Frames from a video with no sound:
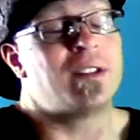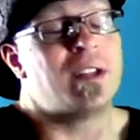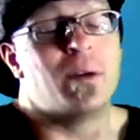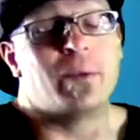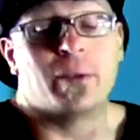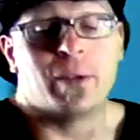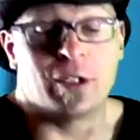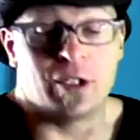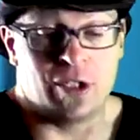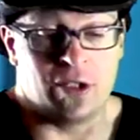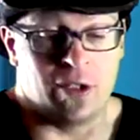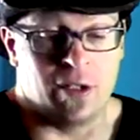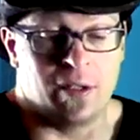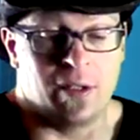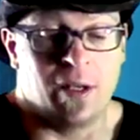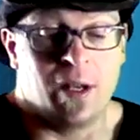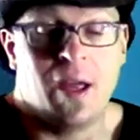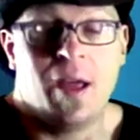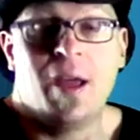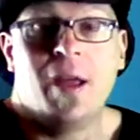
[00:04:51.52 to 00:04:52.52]
They really
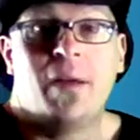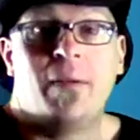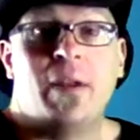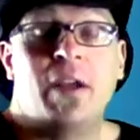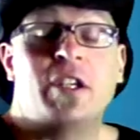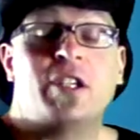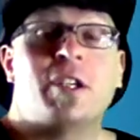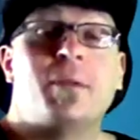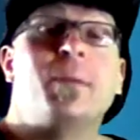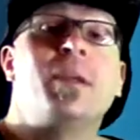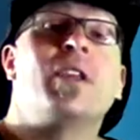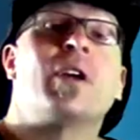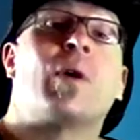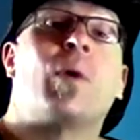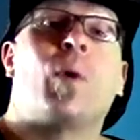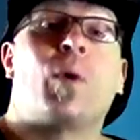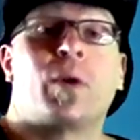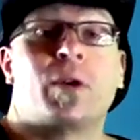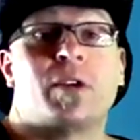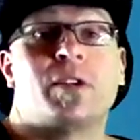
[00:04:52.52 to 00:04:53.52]
shouldn't. They should be the
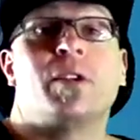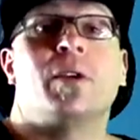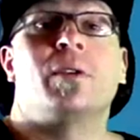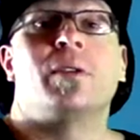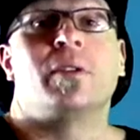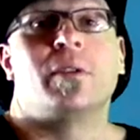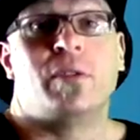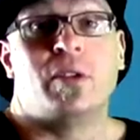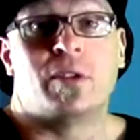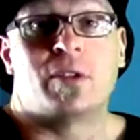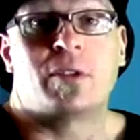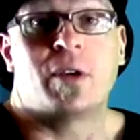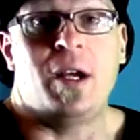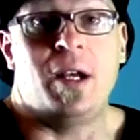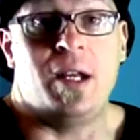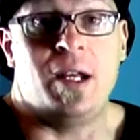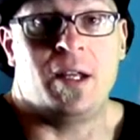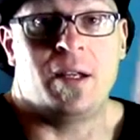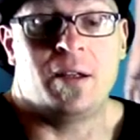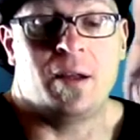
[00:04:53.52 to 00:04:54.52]
cornerstones of your
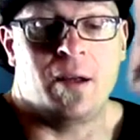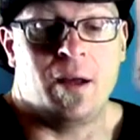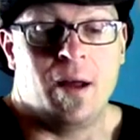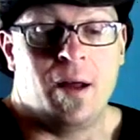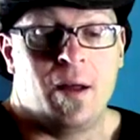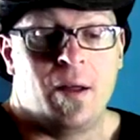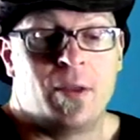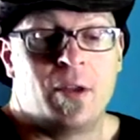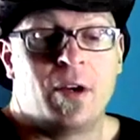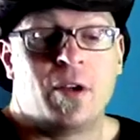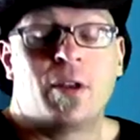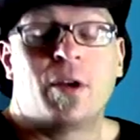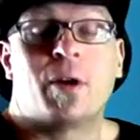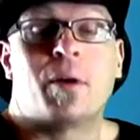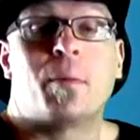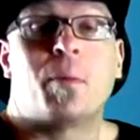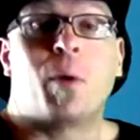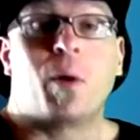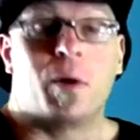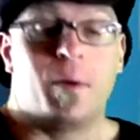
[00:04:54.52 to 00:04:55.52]
training. Uh, they're,
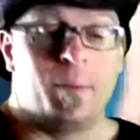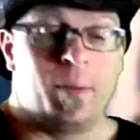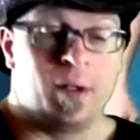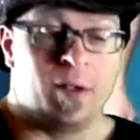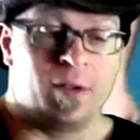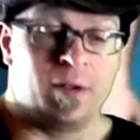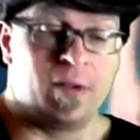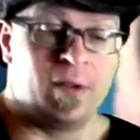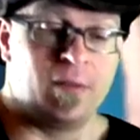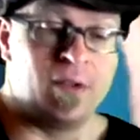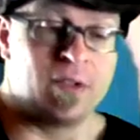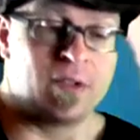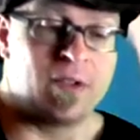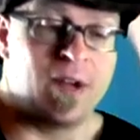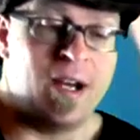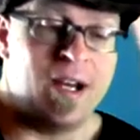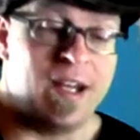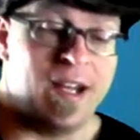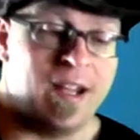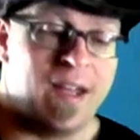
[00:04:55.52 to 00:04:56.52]
they're important pillars of your
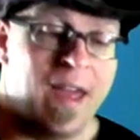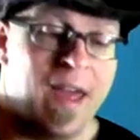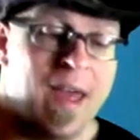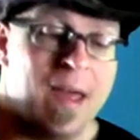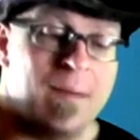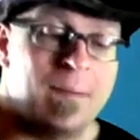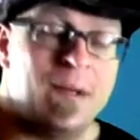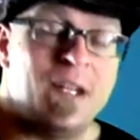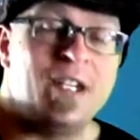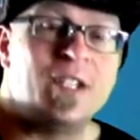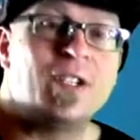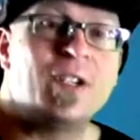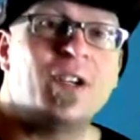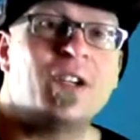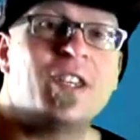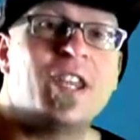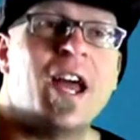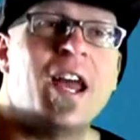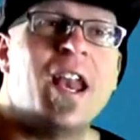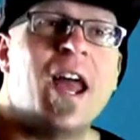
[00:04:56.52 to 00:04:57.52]
training. But he
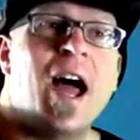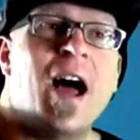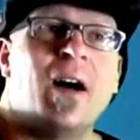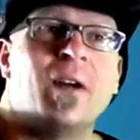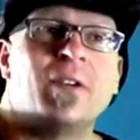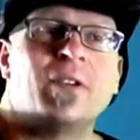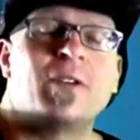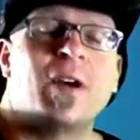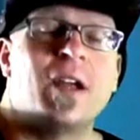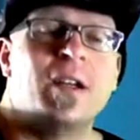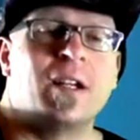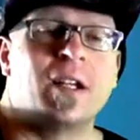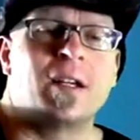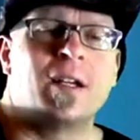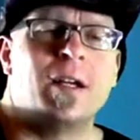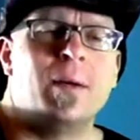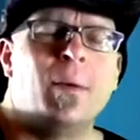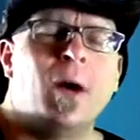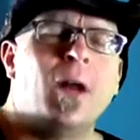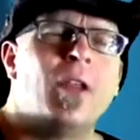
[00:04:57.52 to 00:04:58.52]
took that out and tried to
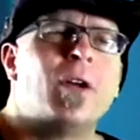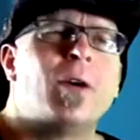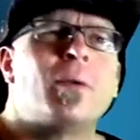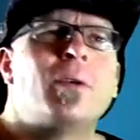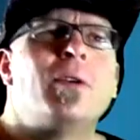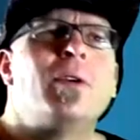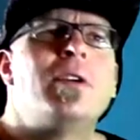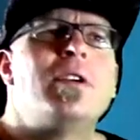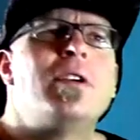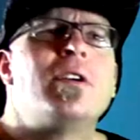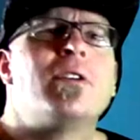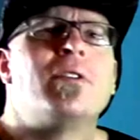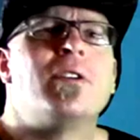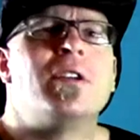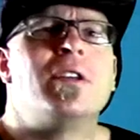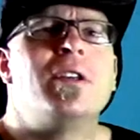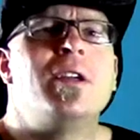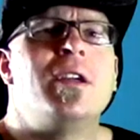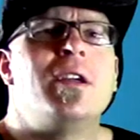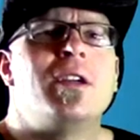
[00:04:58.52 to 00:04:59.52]
claim, oh, they'll ruin your
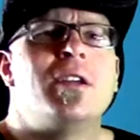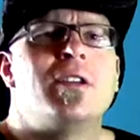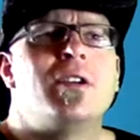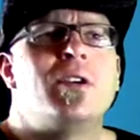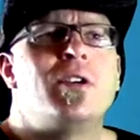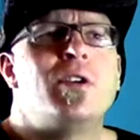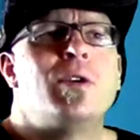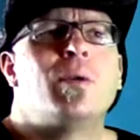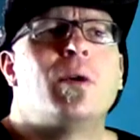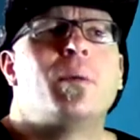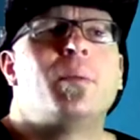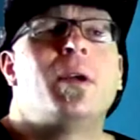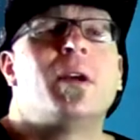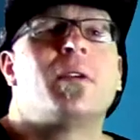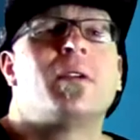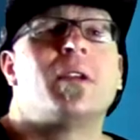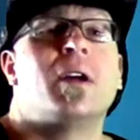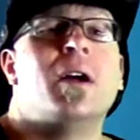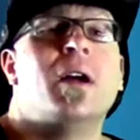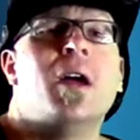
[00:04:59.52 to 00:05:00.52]
physique. You know, you won't be
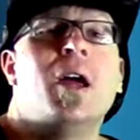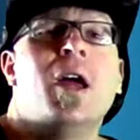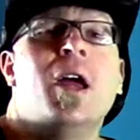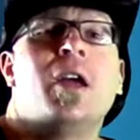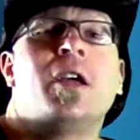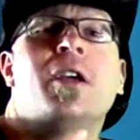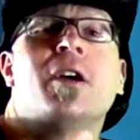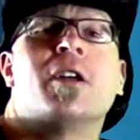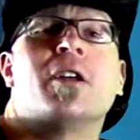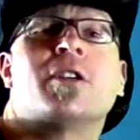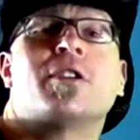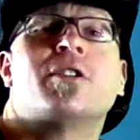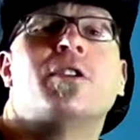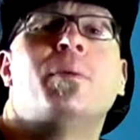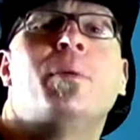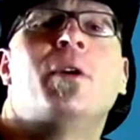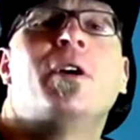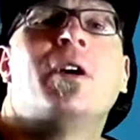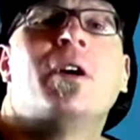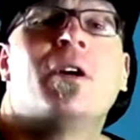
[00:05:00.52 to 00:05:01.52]
able to get a
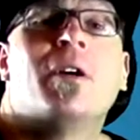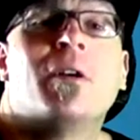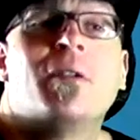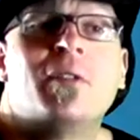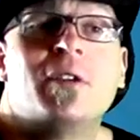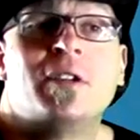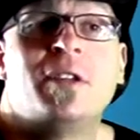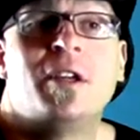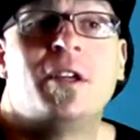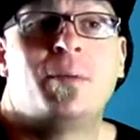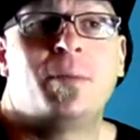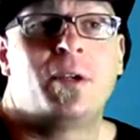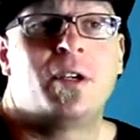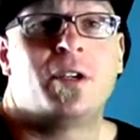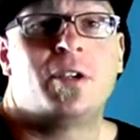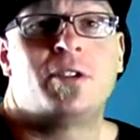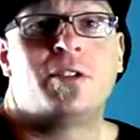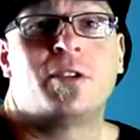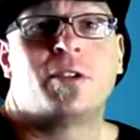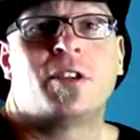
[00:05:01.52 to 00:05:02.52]
superhero physique
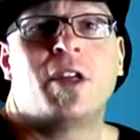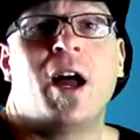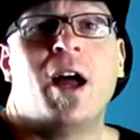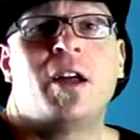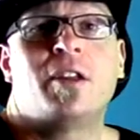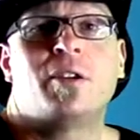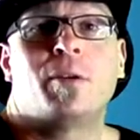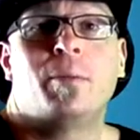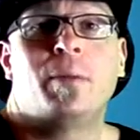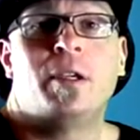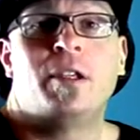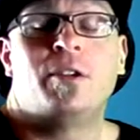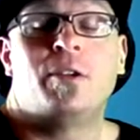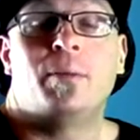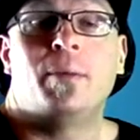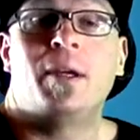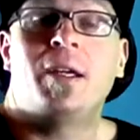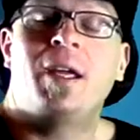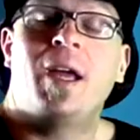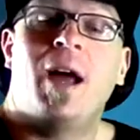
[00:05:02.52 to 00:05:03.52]
because your thighs will be too
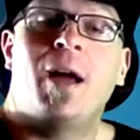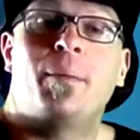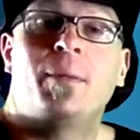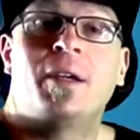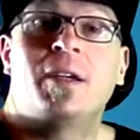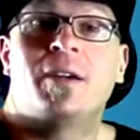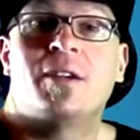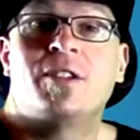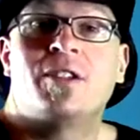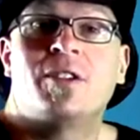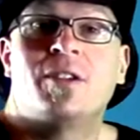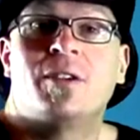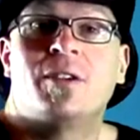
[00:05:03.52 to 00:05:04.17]
big. Yeah, because, you